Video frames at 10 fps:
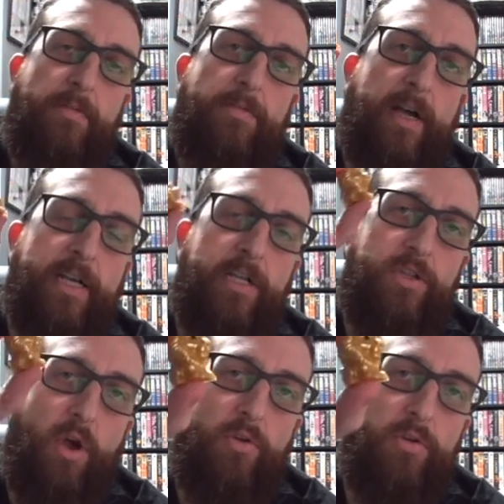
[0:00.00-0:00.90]
Fucking
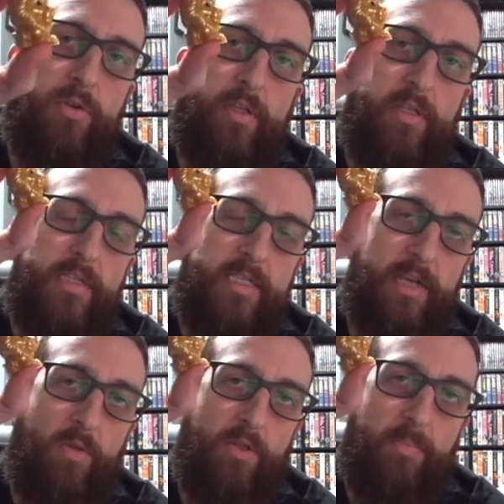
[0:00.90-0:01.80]
don't
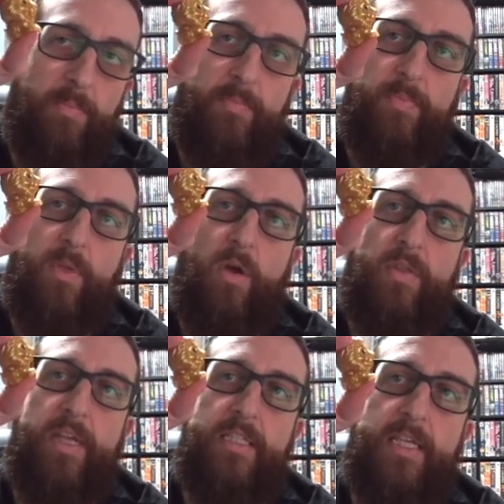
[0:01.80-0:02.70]
sell them on
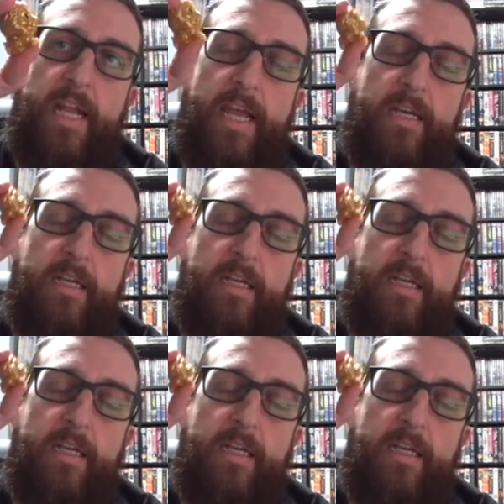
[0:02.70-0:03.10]
the internet.